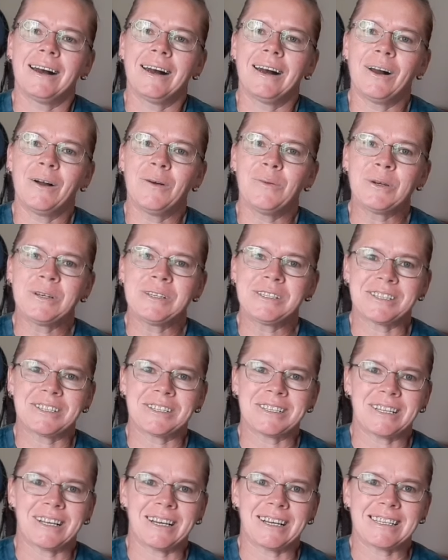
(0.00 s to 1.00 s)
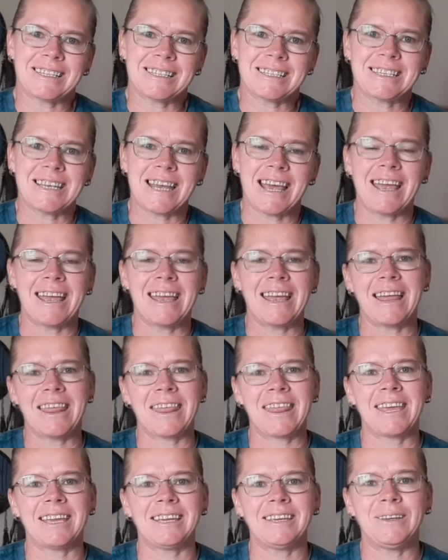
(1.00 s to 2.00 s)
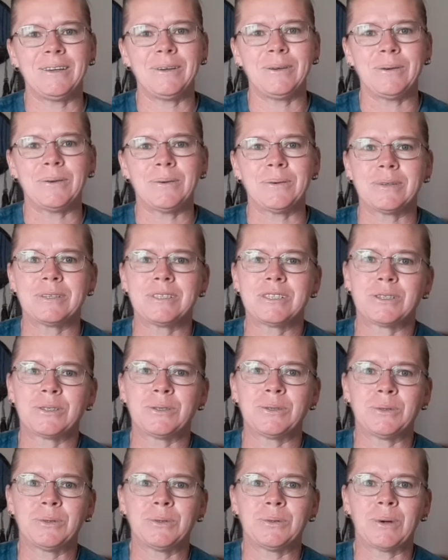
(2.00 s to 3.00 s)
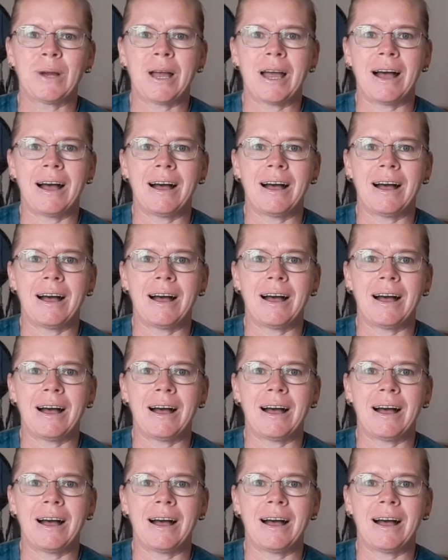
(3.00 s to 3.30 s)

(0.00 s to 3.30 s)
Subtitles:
I would just like to say thank you to